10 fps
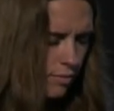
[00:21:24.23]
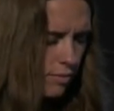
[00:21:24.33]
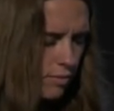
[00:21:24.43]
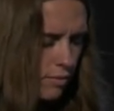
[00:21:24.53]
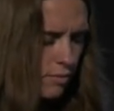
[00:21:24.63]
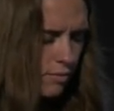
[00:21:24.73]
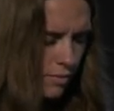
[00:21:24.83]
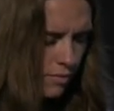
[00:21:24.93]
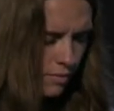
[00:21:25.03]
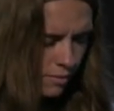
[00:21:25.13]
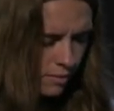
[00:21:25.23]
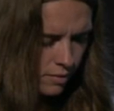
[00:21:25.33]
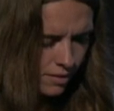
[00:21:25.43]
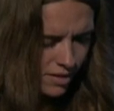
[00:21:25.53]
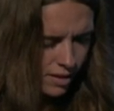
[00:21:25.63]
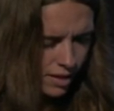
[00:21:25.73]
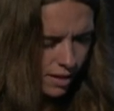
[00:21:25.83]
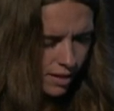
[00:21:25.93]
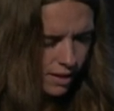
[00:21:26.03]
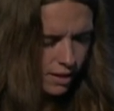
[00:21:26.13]
we have to be bold first.
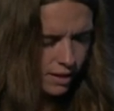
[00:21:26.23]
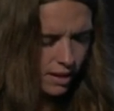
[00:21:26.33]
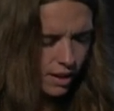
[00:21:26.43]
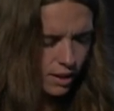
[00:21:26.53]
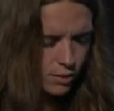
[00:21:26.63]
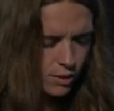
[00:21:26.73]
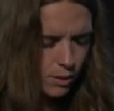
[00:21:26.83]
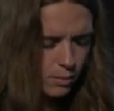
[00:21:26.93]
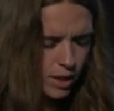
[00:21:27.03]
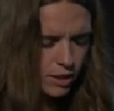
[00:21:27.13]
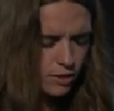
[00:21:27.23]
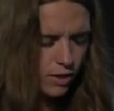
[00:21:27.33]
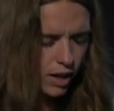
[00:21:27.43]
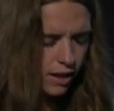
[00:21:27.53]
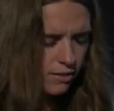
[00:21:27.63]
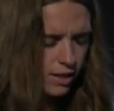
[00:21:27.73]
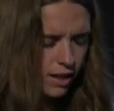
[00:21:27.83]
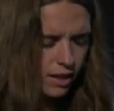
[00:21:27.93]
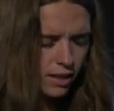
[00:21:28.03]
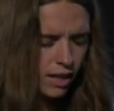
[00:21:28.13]
And all that starts
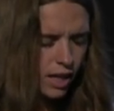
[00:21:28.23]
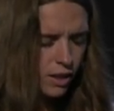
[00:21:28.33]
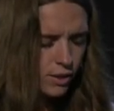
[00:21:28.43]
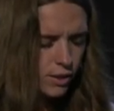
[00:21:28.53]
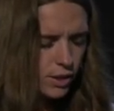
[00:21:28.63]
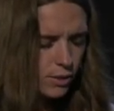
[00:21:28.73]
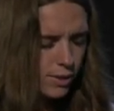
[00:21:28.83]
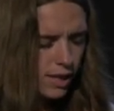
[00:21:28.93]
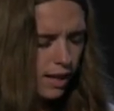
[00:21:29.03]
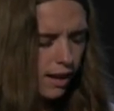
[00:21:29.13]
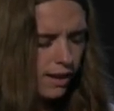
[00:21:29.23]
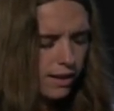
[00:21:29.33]
with repentance.